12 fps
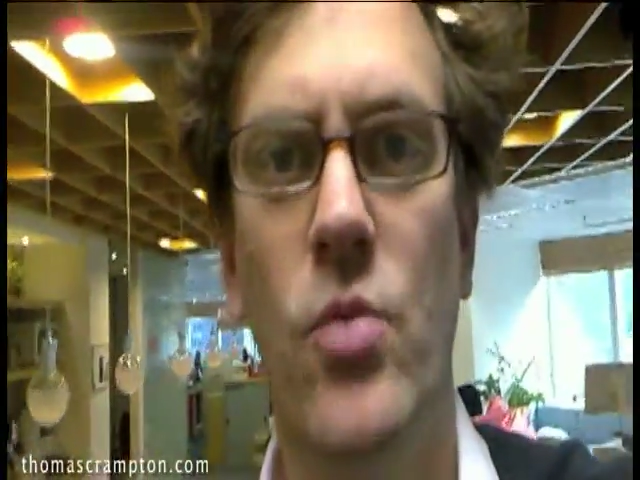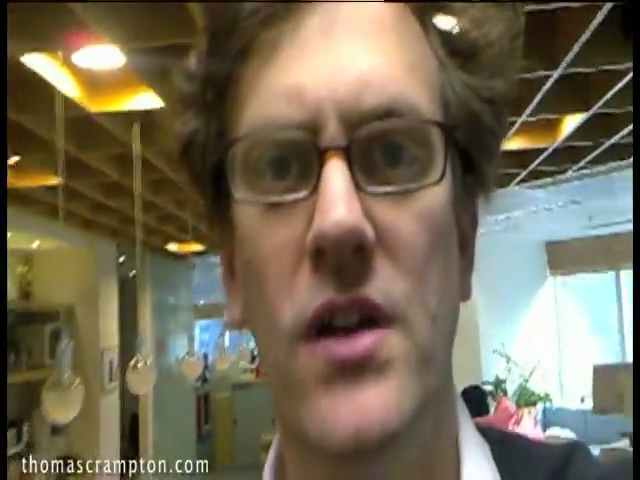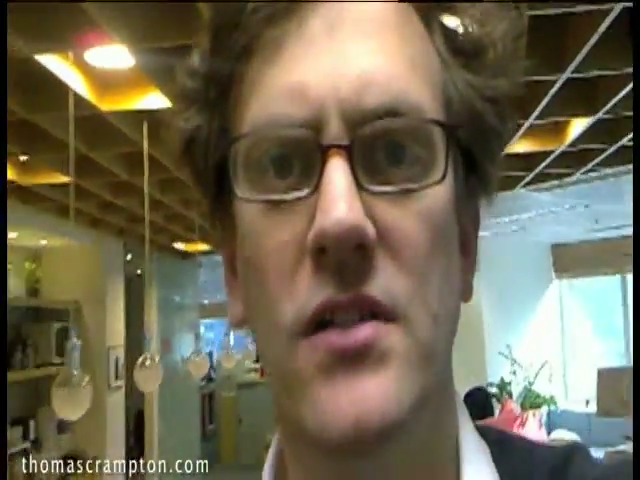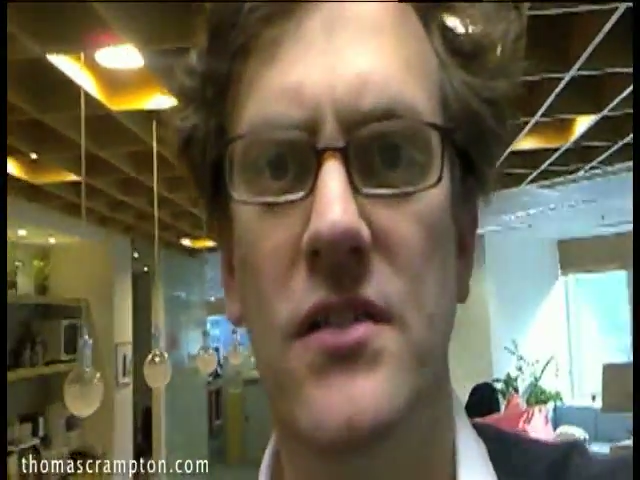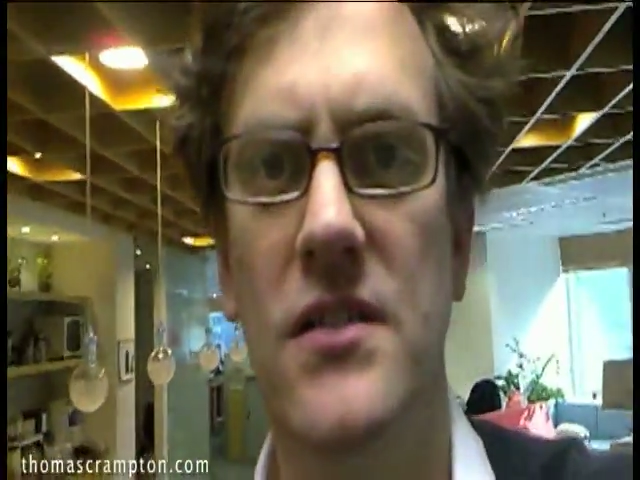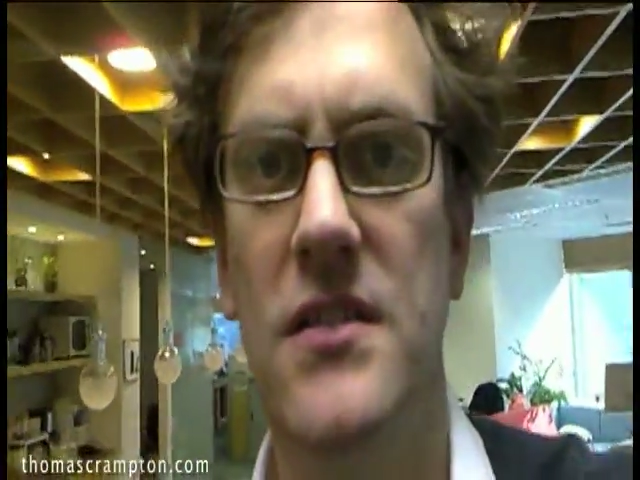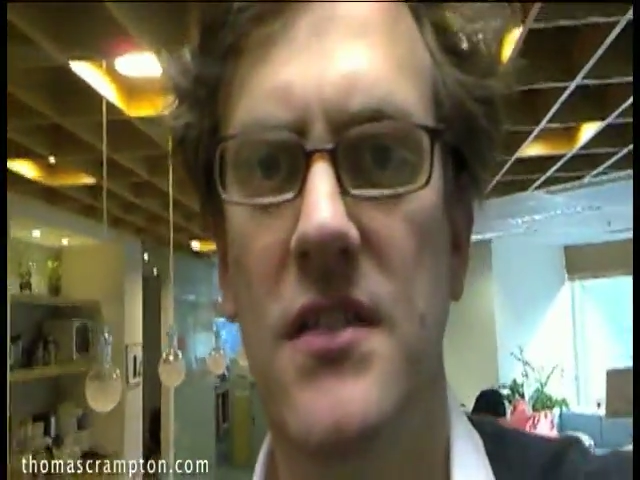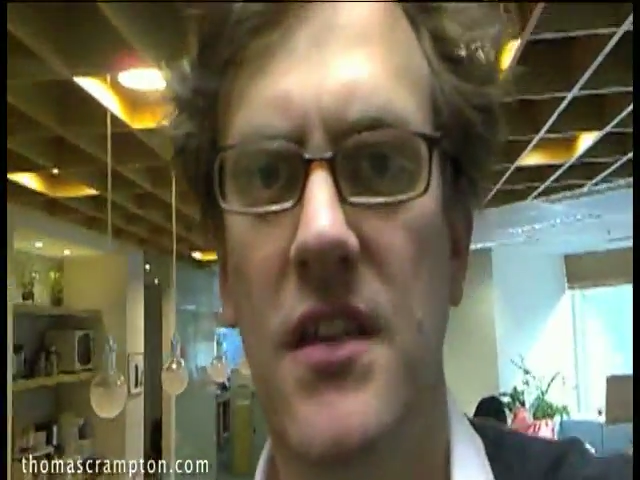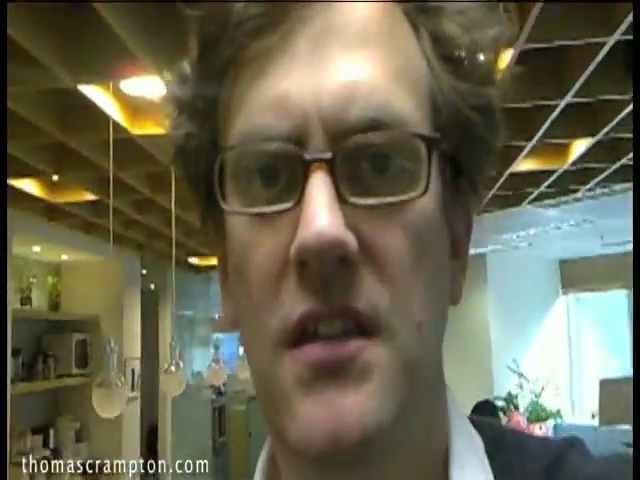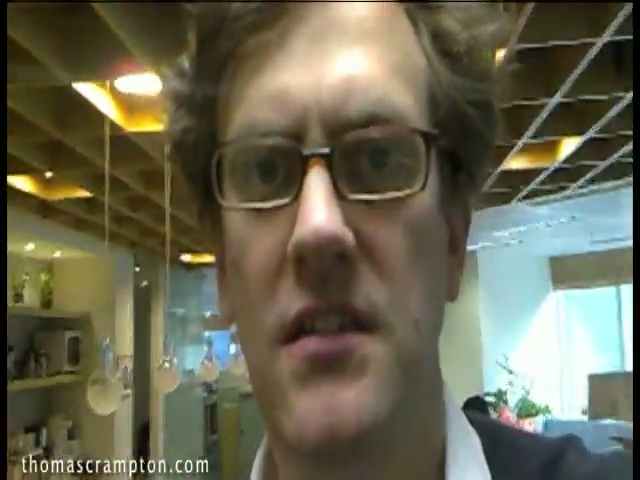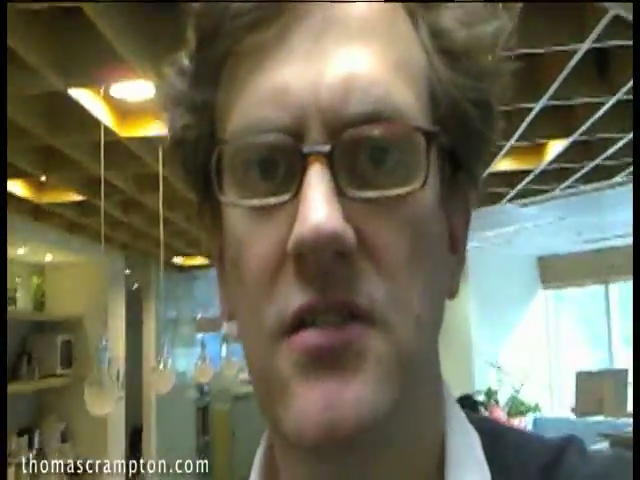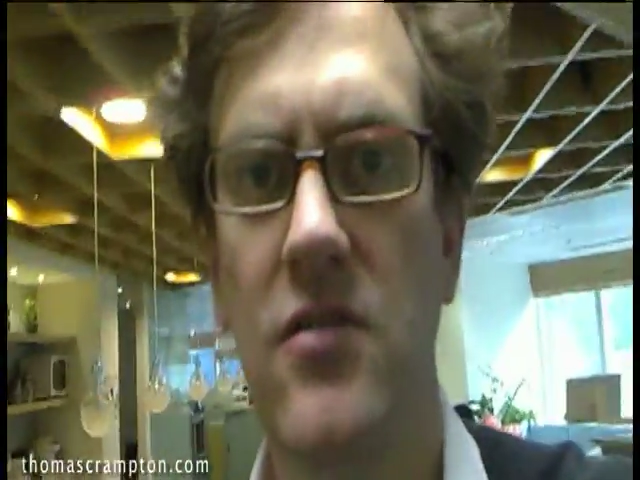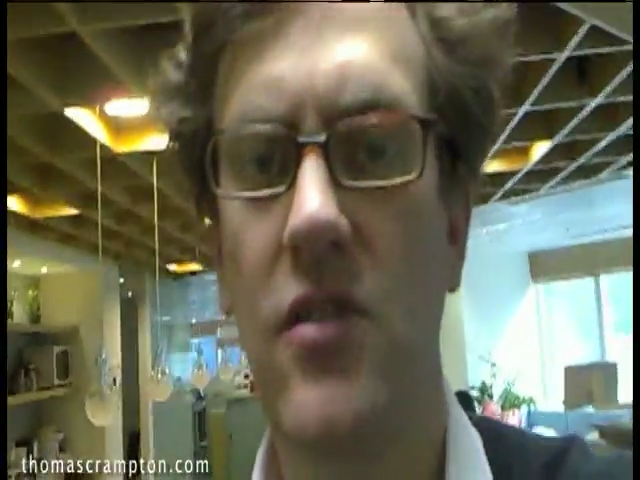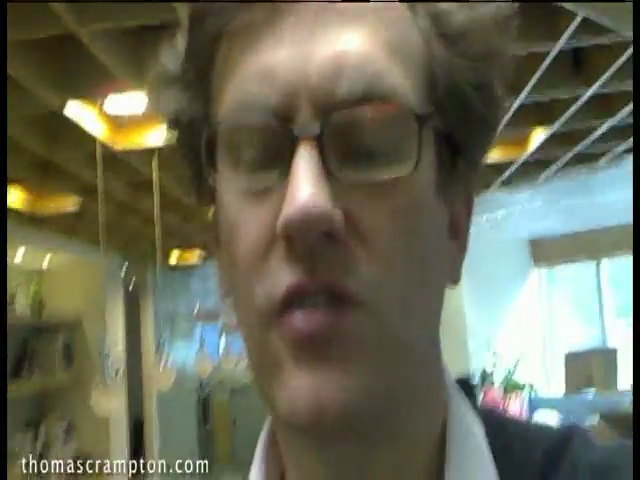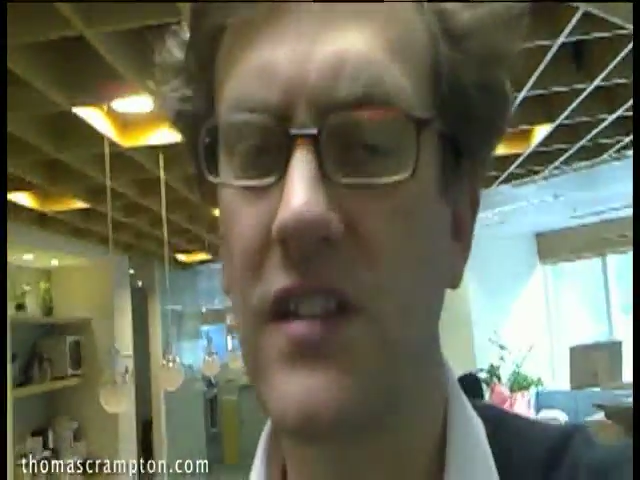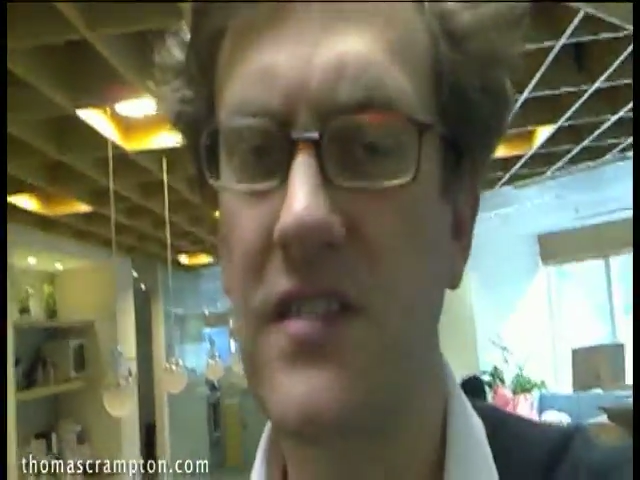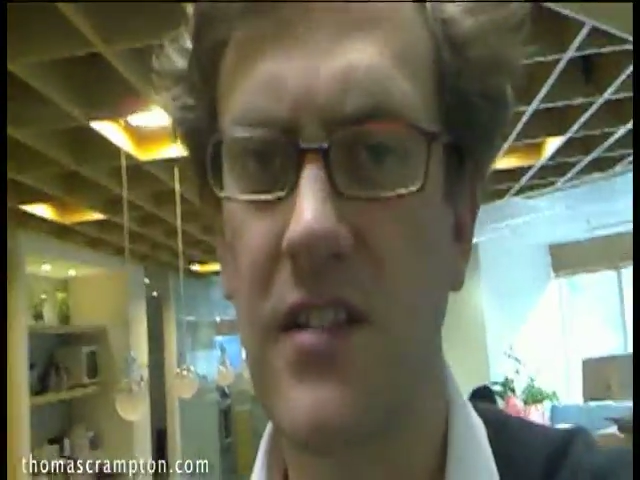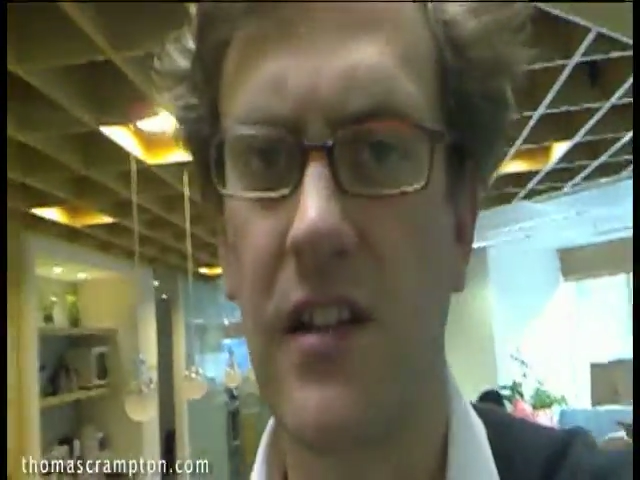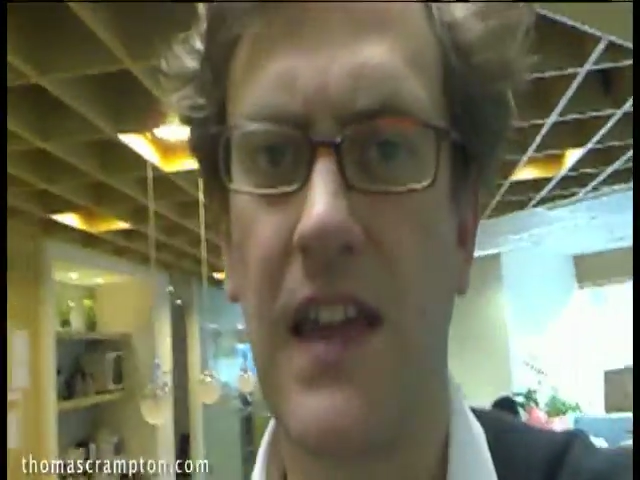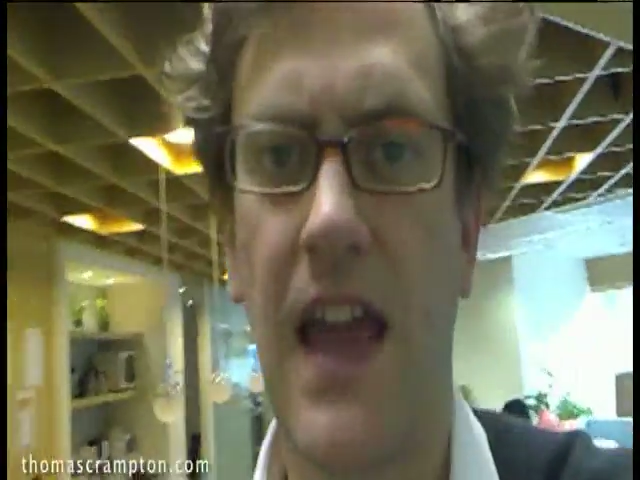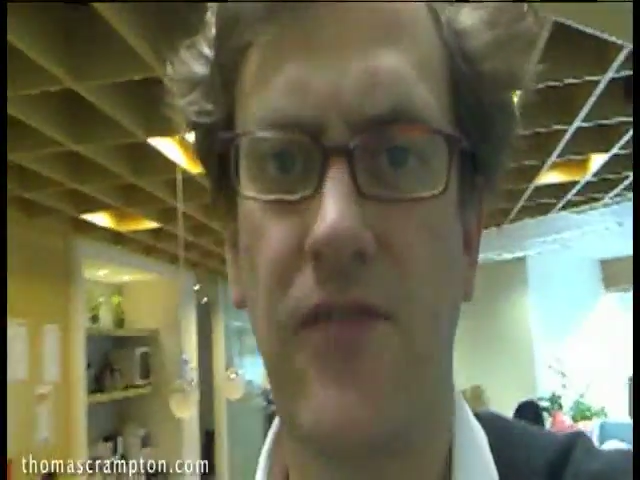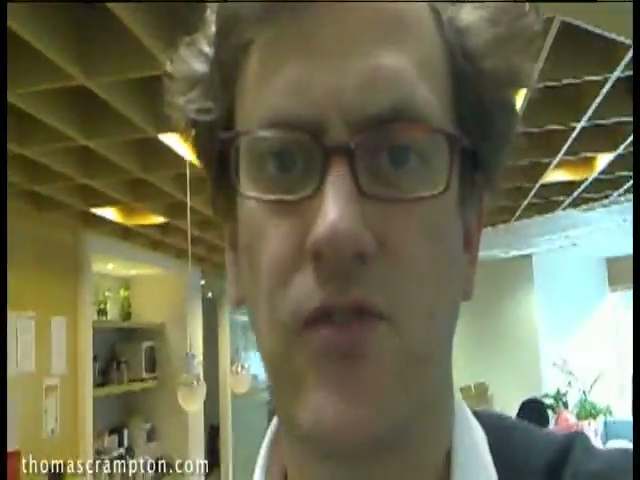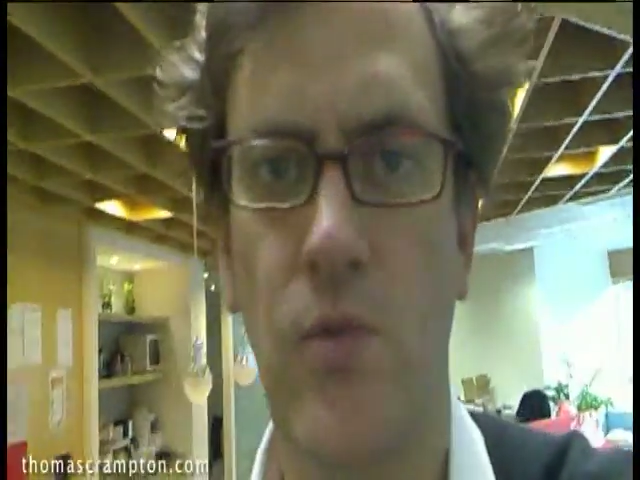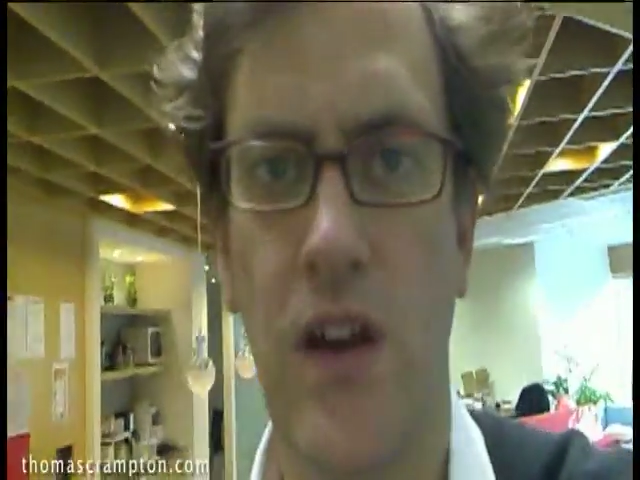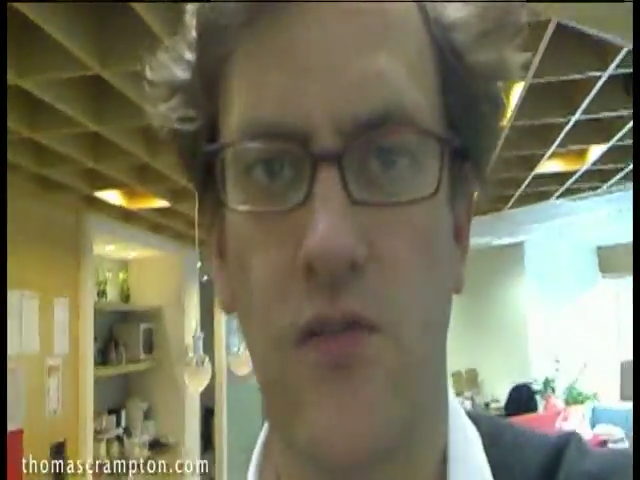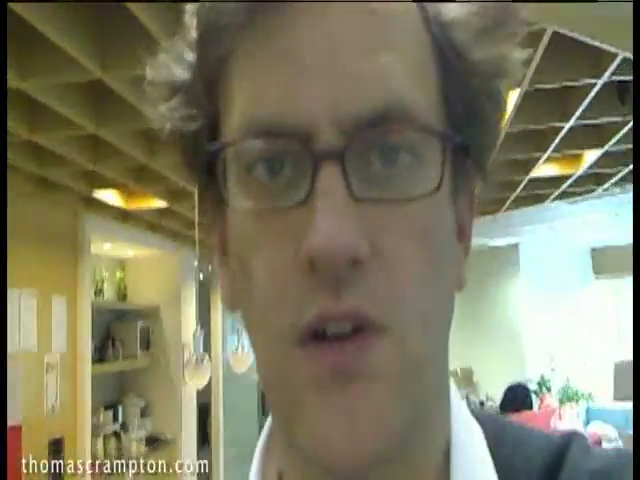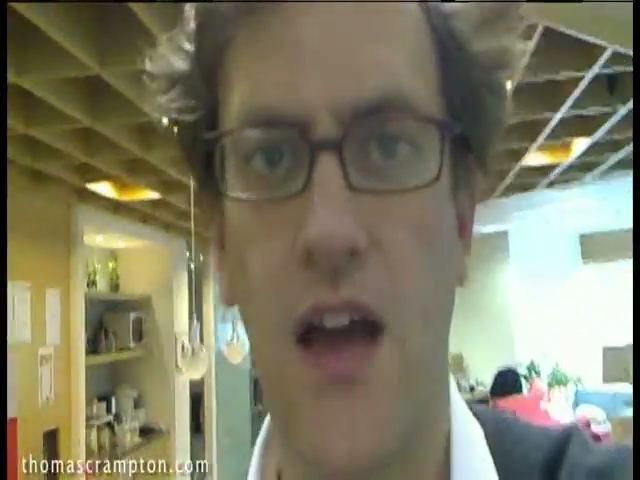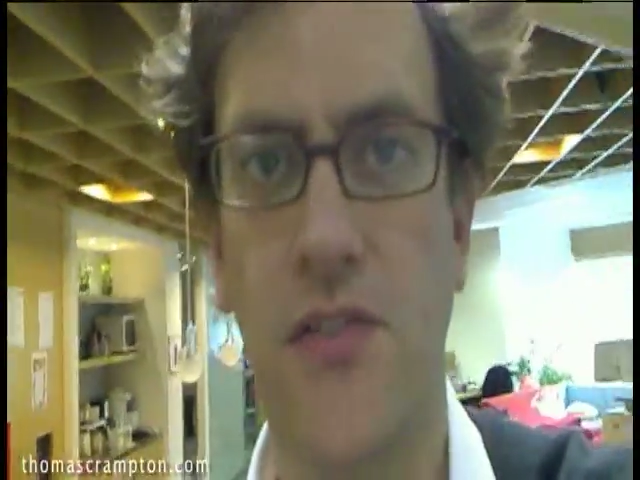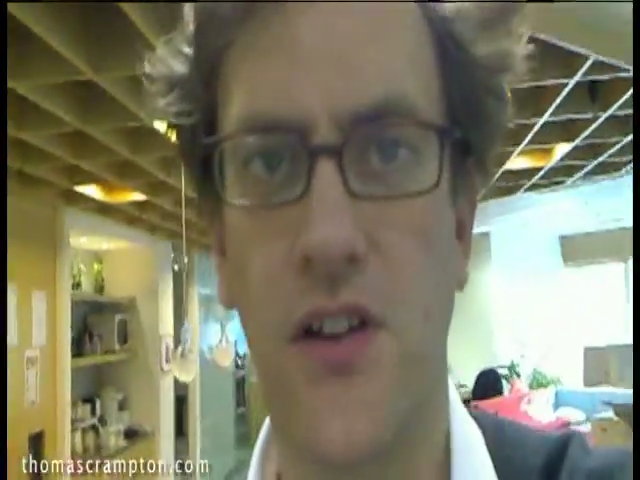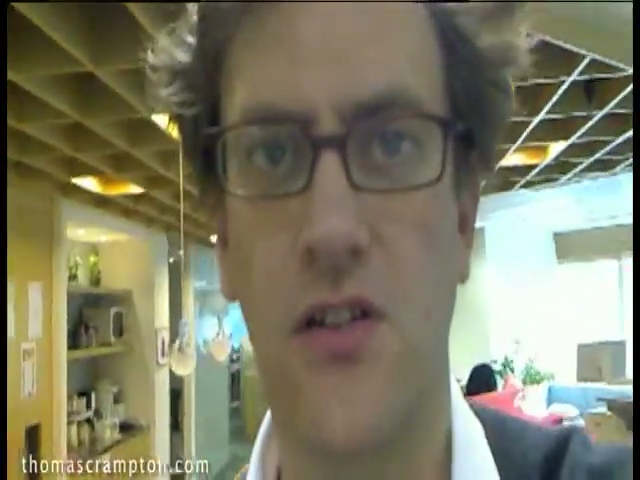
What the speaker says: Well, you don't necessarily have to wait around.